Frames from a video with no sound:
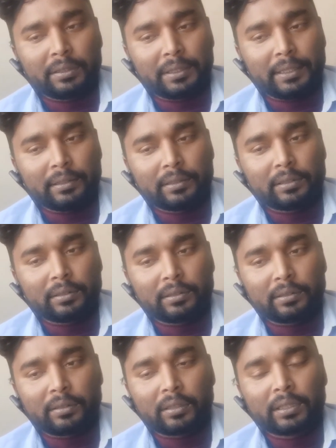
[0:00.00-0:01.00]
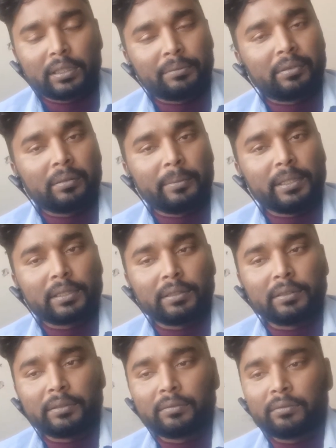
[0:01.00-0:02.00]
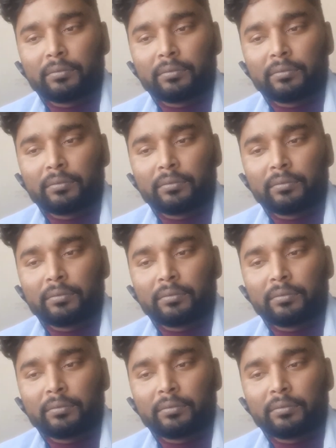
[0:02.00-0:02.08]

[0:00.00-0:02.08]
didn't got the information.